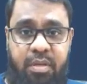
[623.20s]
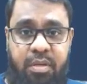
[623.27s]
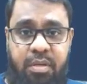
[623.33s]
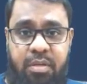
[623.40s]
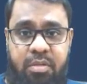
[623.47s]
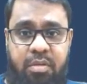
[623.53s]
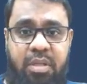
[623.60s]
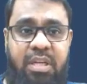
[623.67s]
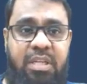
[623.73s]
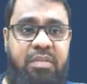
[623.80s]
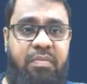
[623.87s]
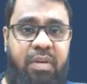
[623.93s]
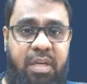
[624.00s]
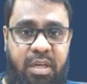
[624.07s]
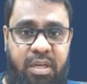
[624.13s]
So the list will
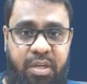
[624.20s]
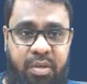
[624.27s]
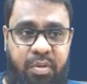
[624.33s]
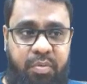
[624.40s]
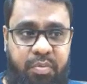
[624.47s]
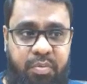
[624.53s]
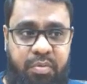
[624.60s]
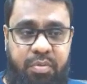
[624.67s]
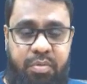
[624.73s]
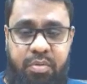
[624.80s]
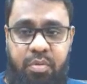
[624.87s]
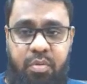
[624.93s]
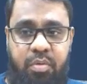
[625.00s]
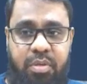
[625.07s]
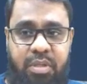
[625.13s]
continue.
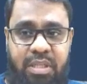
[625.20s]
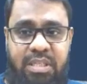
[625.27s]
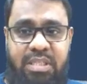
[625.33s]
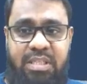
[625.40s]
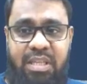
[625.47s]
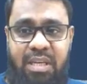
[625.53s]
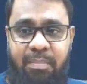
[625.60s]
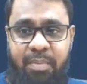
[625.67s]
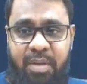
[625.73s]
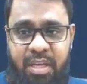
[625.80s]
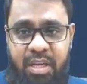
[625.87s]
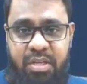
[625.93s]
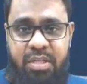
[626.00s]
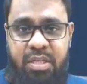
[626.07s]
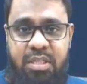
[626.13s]
So this
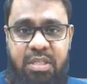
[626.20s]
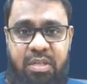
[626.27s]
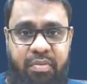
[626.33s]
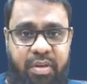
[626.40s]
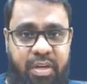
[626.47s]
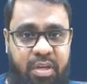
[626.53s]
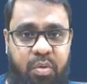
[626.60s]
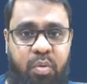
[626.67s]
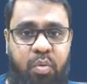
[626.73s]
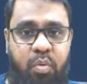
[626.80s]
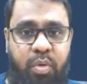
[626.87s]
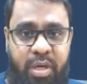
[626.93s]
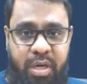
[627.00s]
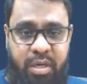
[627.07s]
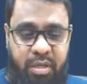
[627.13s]
application is divided to two
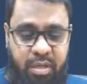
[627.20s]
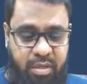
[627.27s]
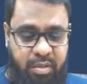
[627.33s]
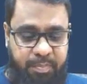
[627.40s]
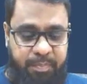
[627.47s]
categories.